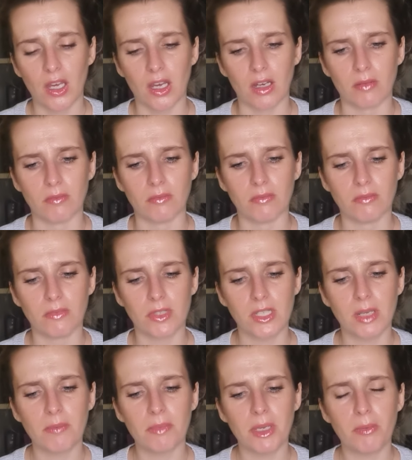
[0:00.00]
Um,
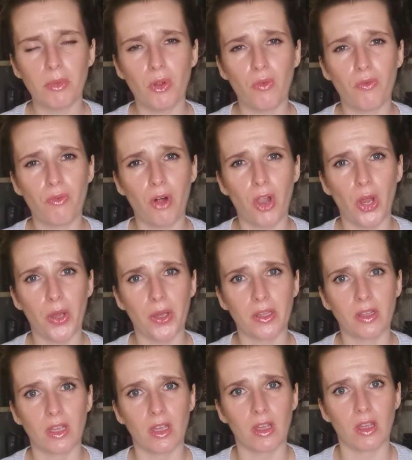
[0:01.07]
some people following
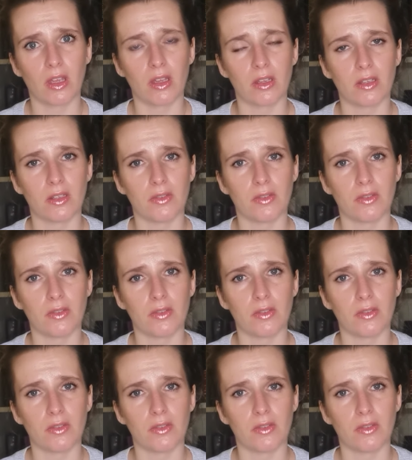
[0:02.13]
the